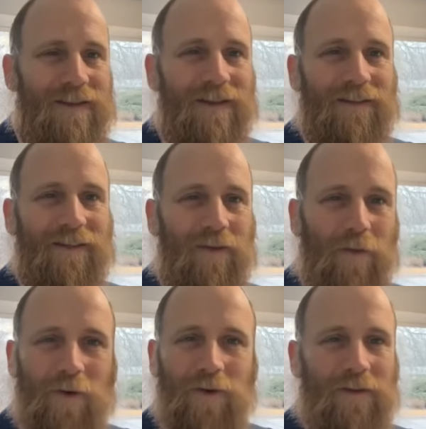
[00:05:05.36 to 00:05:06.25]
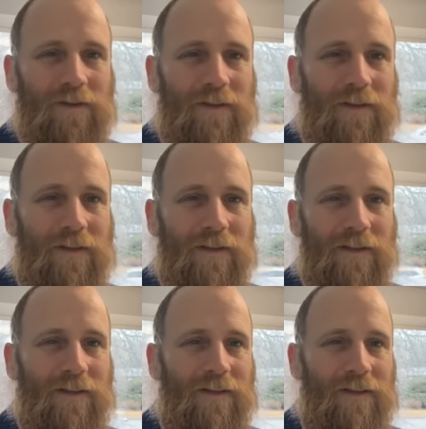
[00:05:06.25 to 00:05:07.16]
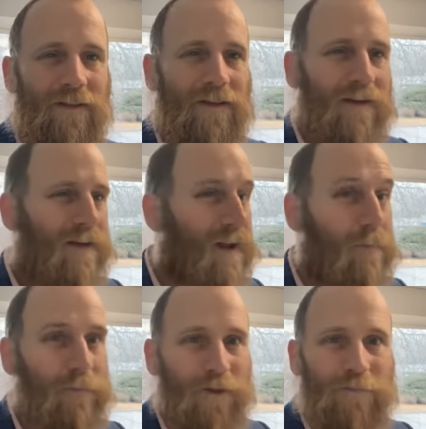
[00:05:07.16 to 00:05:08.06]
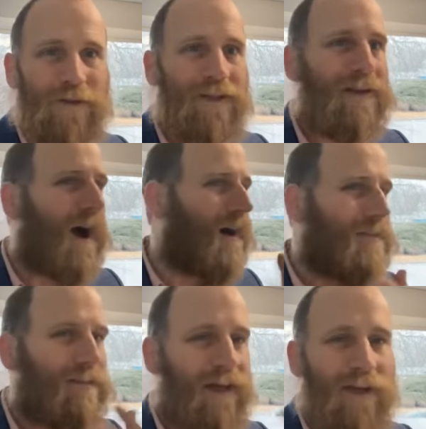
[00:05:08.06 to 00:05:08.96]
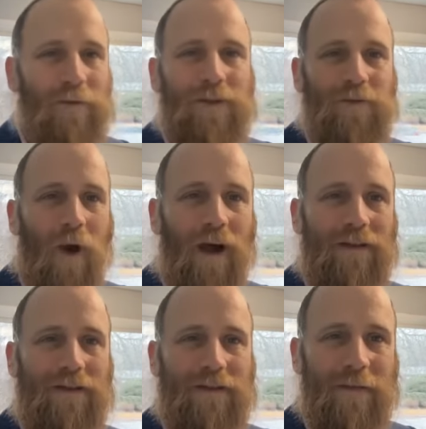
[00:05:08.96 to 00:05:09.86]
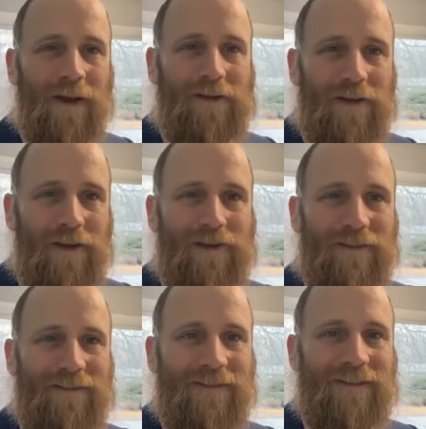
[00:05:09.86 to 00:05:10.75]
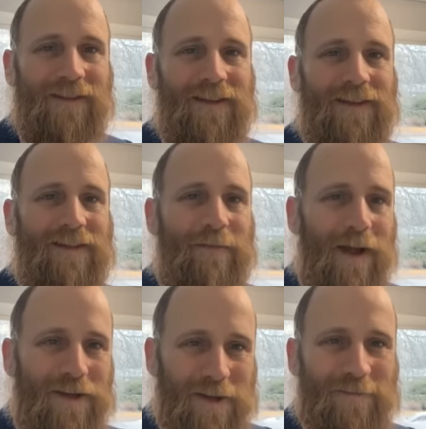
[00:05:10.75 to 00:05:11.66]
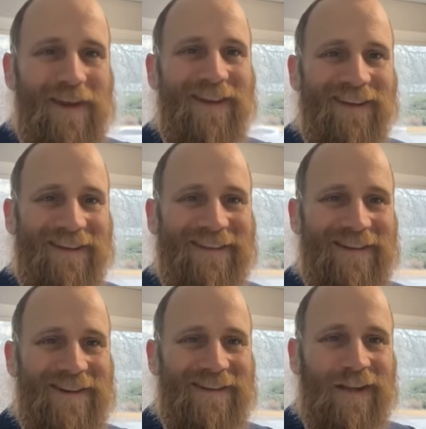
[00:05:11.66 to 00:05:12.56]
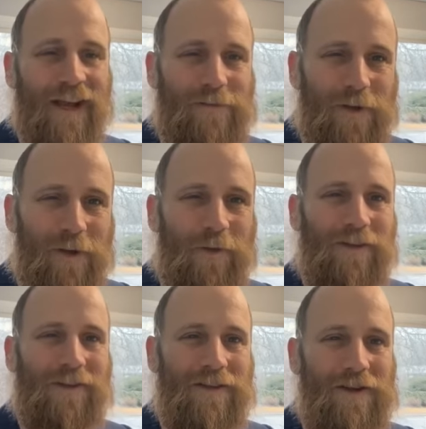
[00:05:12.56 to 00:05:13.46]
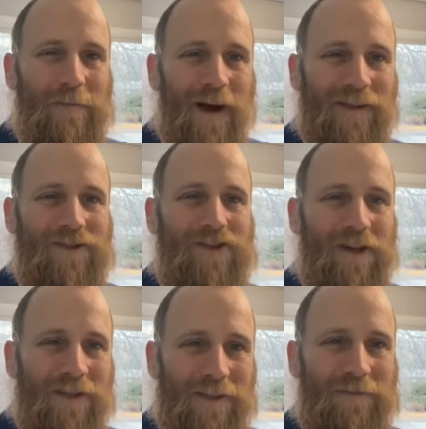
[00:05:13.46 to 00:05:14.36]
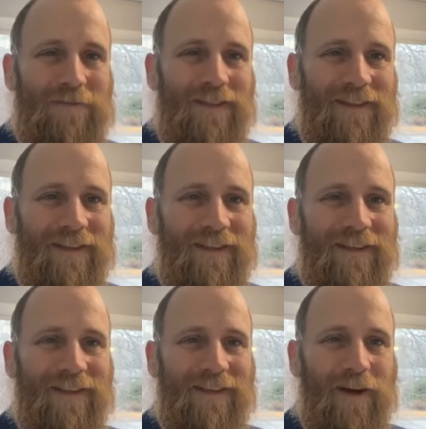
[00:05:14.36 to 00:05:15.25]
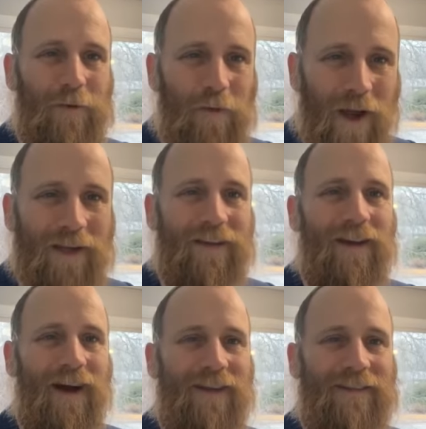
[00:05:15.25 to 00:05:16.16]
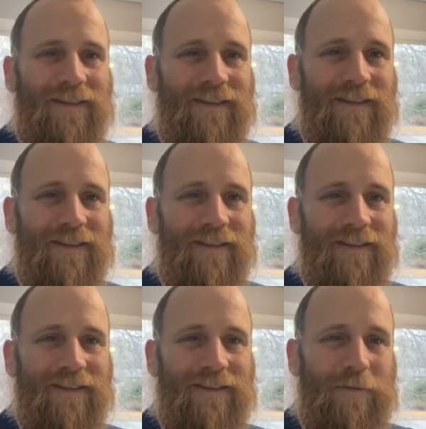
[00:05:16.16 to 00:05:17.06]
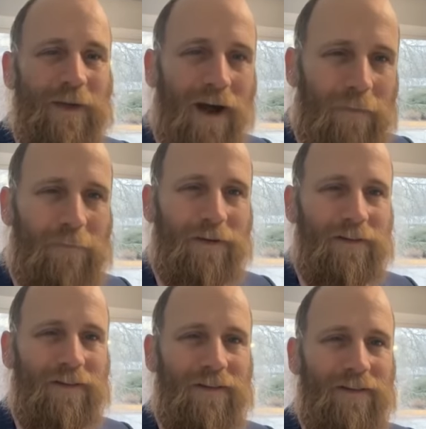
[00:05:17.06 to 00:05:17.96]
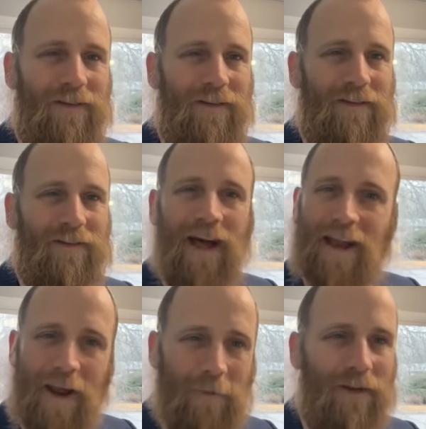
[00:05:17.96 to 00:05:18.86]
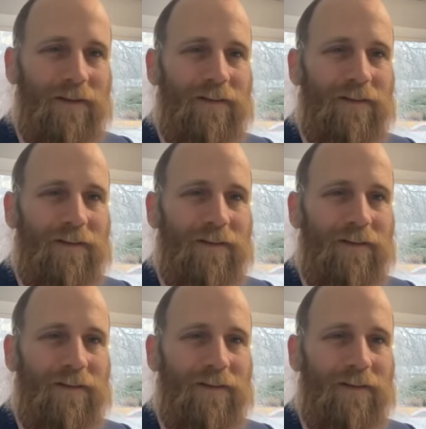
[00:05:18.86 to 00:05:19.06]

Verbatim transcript: to the world in numbers beyond anyone's wildest imagination. So may Hashem take us that as we go to this Shabbat Shkalim, that we recognize to be humble, not arrogant,